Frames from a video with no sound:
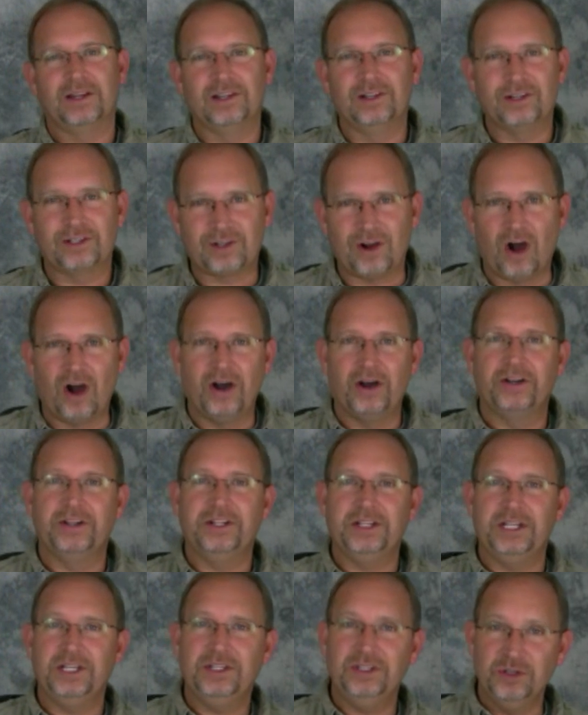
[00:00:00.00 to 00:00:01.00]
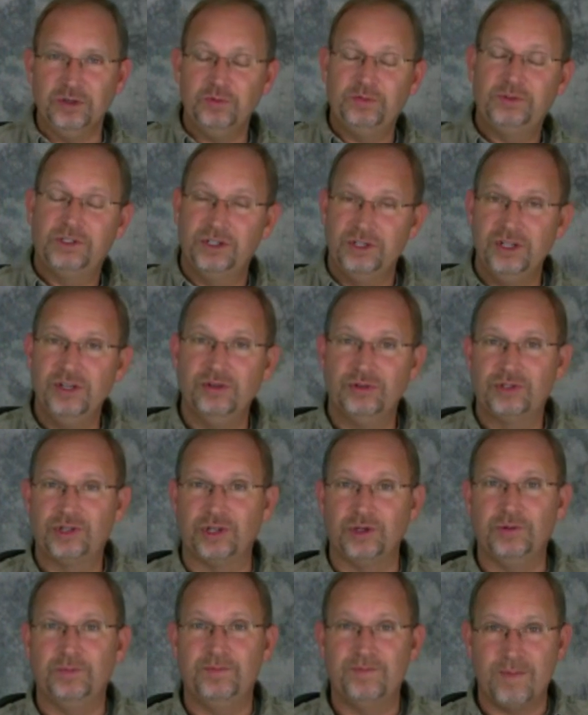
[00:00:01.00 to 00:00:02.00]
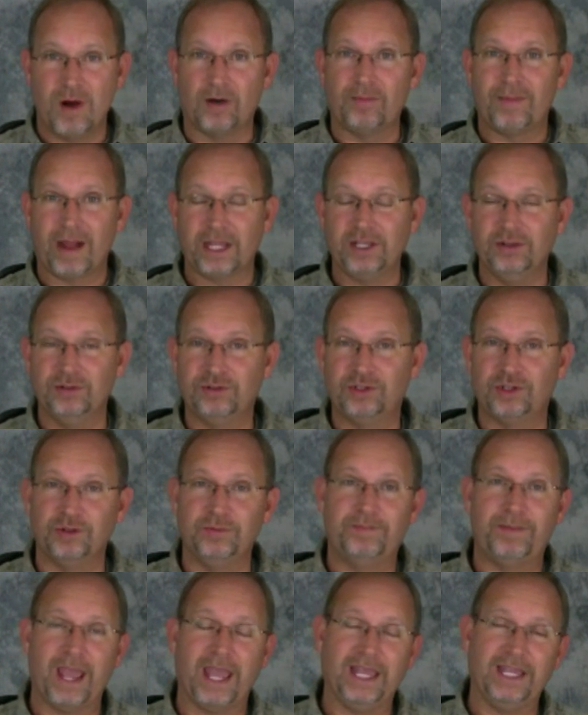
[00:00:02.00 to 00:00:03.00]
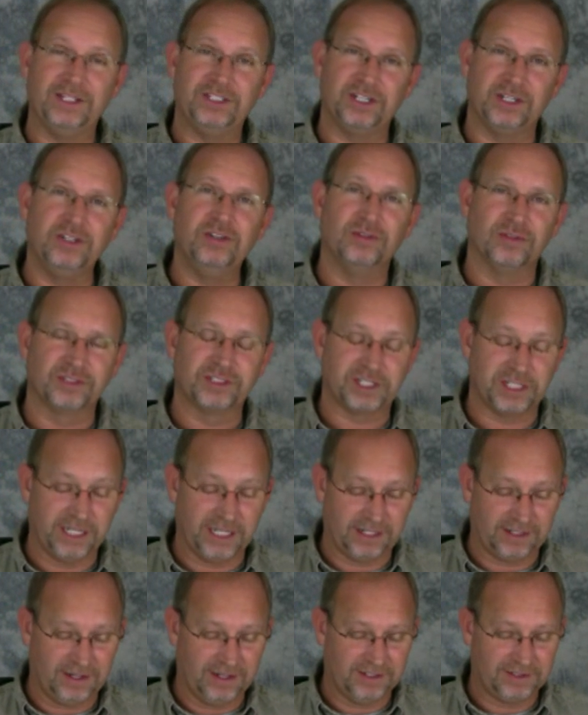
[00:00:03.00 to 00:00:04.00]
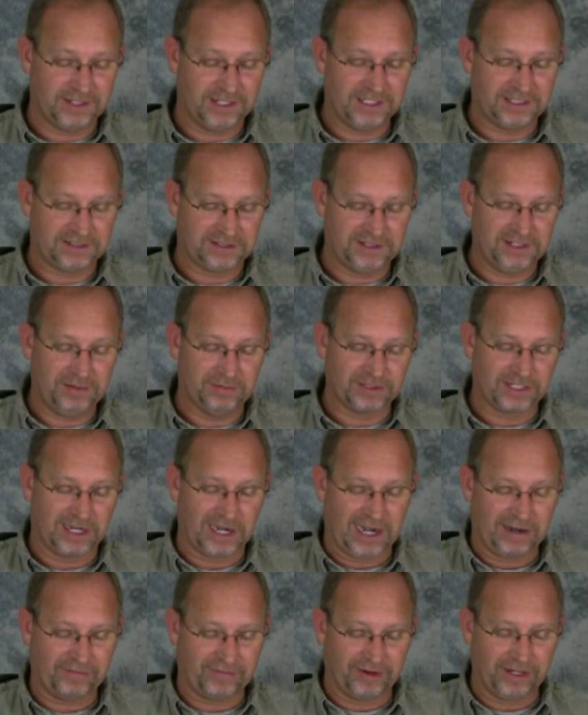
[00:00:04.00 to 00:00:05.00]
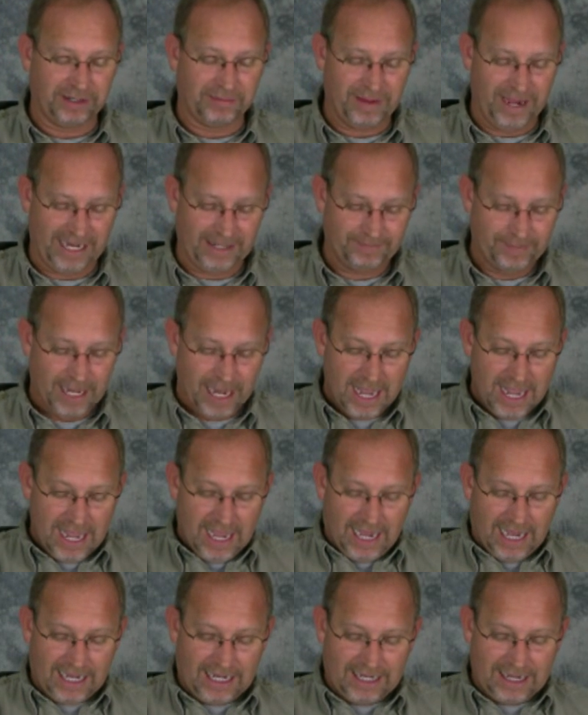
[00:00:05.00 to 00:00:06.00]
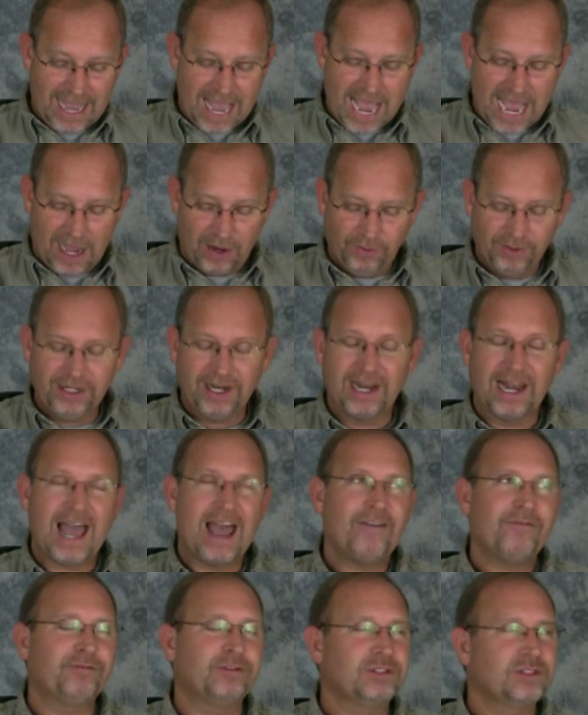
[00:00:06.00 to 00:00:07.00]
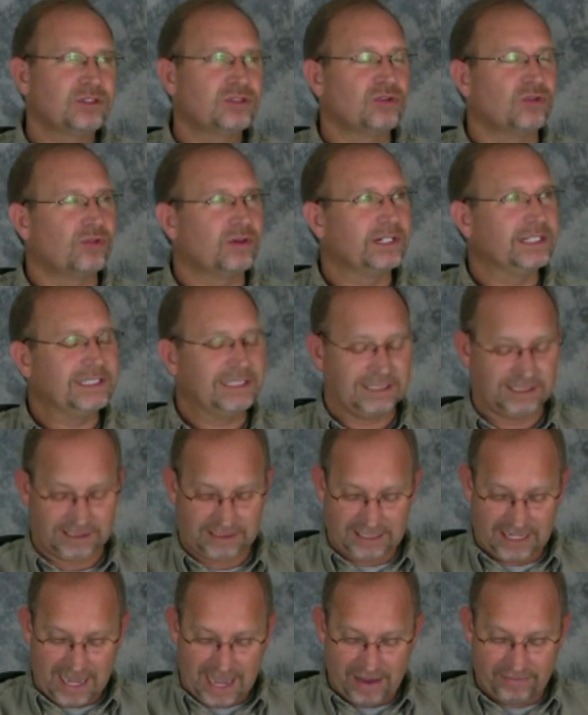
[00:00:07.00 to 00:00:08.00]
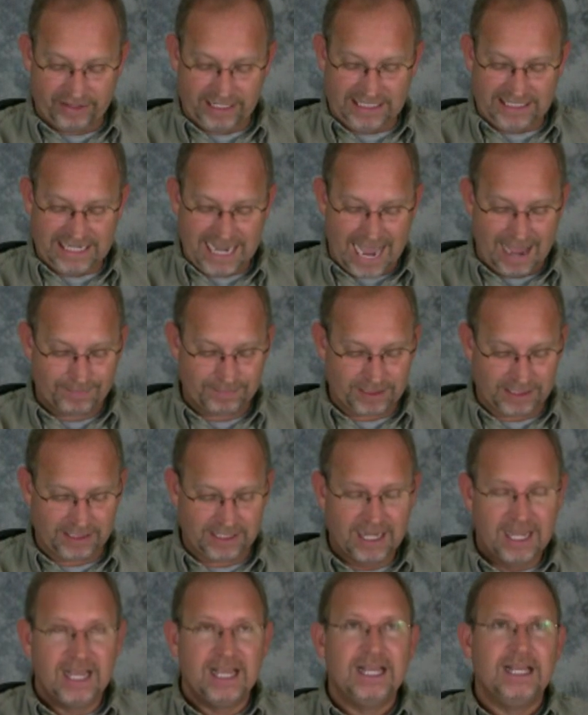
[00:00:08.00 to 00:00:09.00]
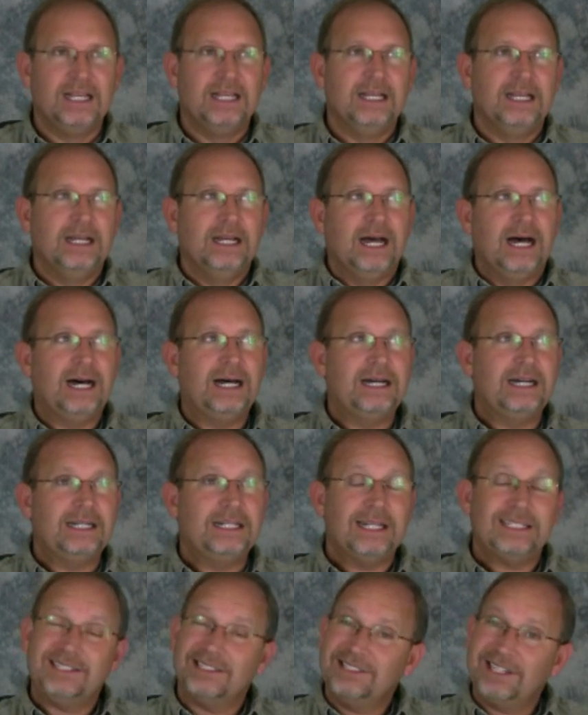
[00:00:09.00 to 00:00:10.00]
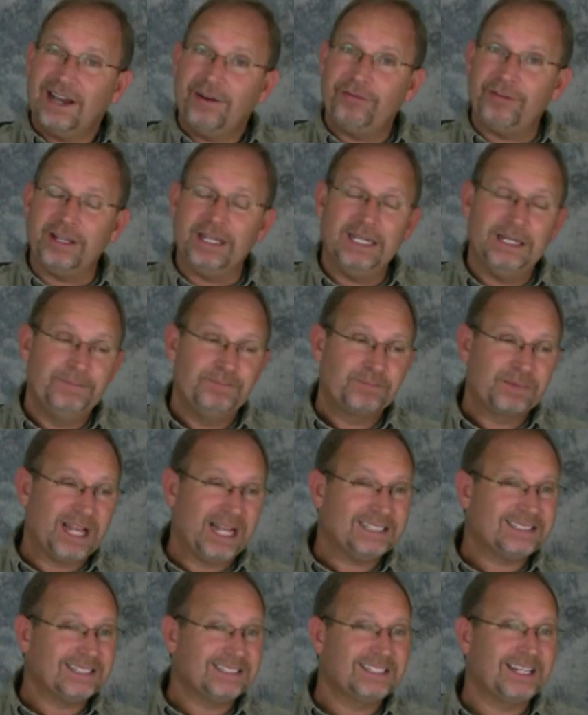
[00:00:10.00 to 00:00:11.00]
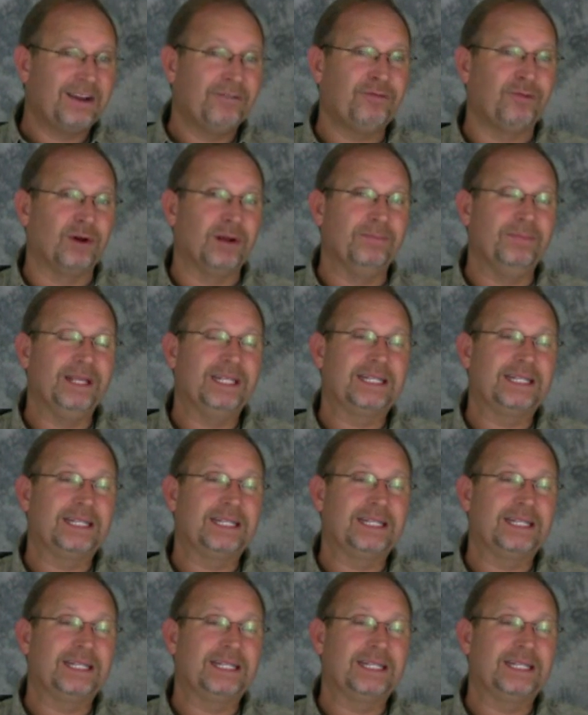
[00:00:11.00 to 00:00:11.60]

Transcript: look on the YouTube, on my YouTube page, and you'll see it. It was a lot of fun to make. How would Elaphrosaurus have adapted? That's a toughie. That's a tough one,